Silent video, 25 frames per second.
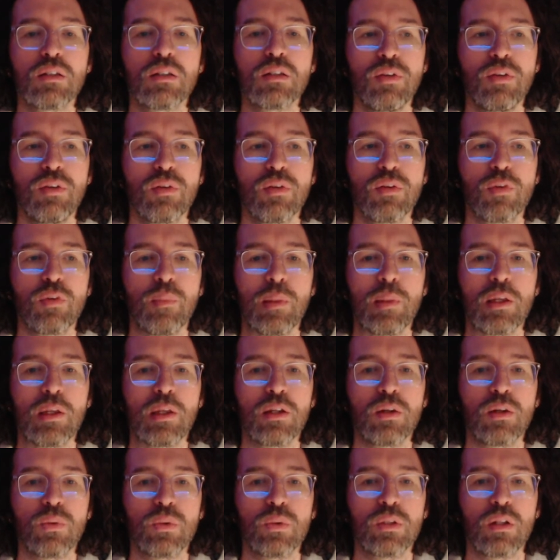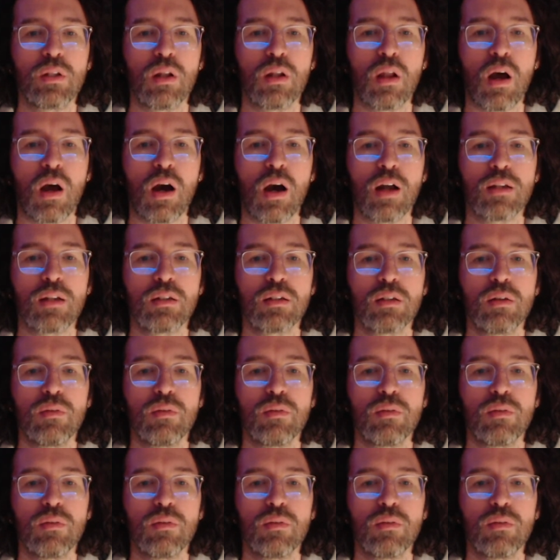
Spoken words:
if you're familiar with the lots